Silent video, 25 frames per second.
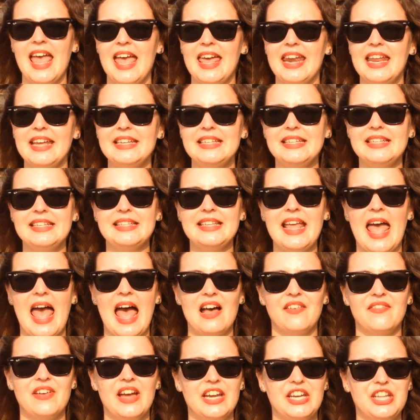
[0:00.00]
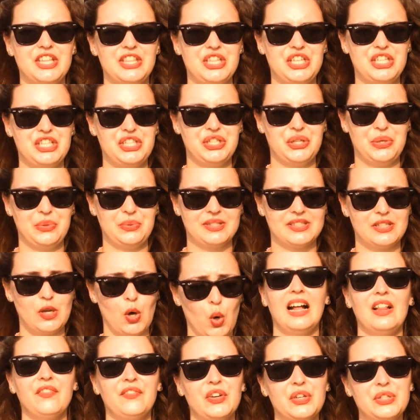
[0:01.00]
And I didn't have any tissues.
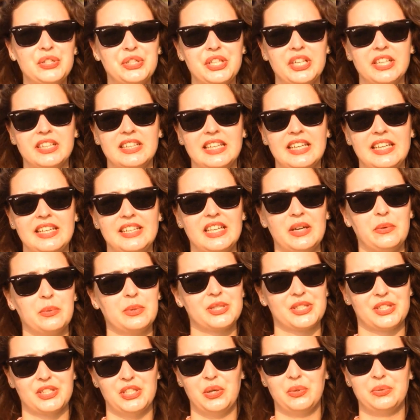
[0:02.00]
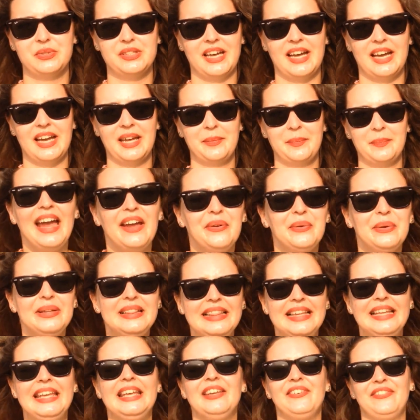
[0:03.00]
Unfortunately, there was no time. I
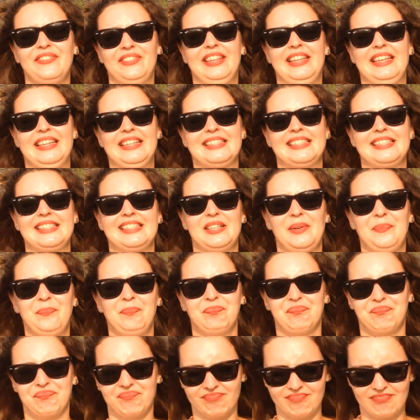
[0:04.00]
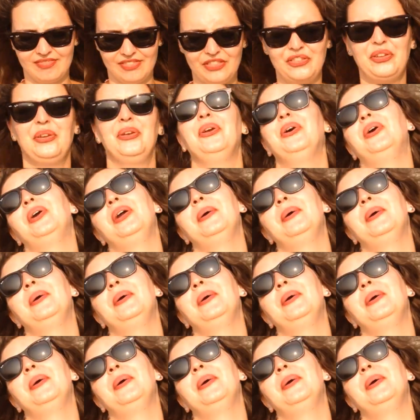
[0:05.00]
will leave this to